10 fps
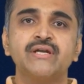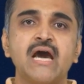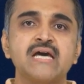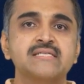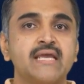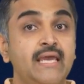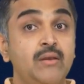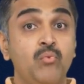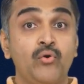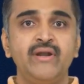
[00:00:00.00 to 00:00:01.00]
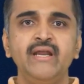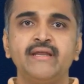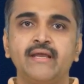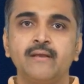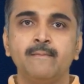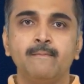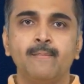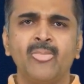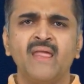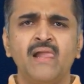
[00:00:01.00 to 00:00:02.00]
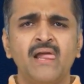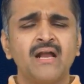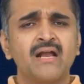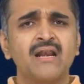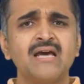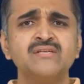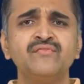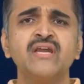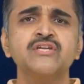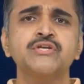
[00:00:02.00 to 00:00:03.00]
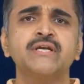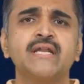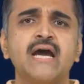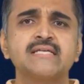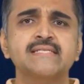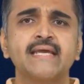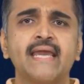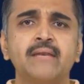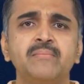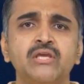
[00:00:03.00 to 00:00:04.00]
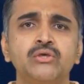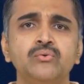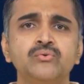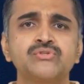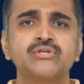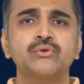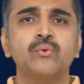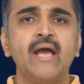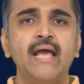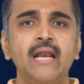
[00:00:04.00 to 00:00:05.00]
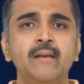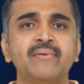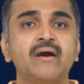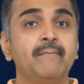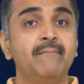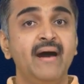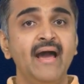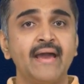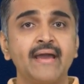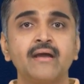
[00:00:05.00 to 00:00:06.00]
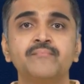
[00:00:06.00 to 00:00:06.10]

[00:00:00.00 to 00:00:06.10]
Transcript: task in more detail. Classification task can be used to help a bank